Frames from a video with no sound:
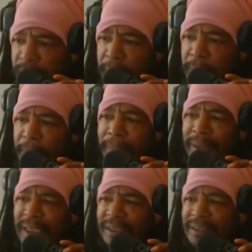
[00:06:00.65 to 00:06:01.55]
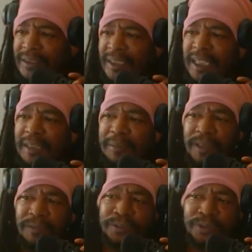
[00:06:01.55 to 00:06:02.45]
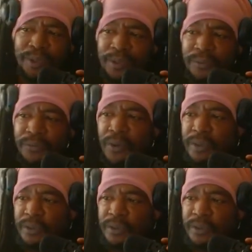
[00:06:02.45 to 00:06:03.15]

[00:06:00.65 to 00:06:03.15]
But Blaze schemed to infiltrate the vault and